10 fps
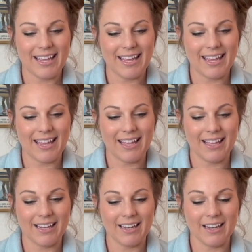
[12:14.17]

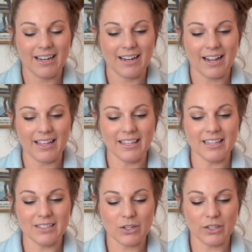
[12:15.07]
and I think
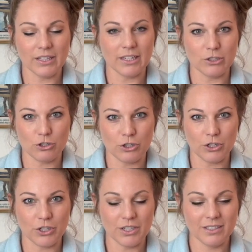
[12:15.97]
it's called the
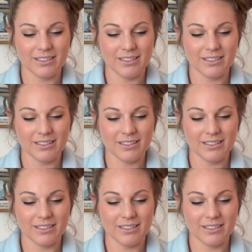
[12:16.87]
Azure.